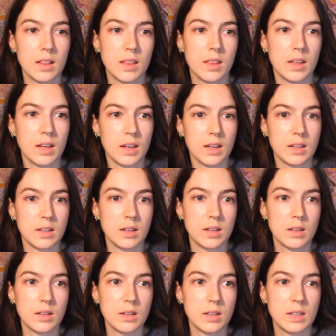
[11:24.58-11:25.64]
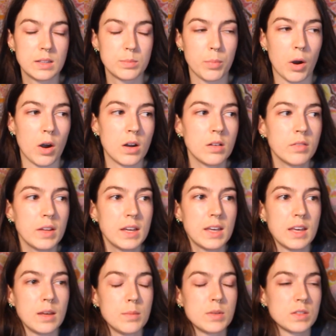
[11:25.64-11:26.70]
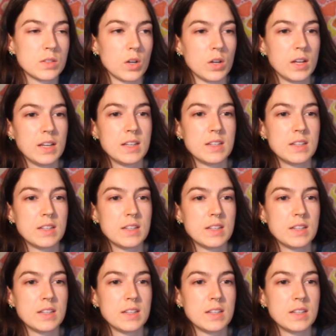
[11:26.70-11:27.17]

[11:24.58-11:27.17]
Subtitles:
then it's part of like him asserting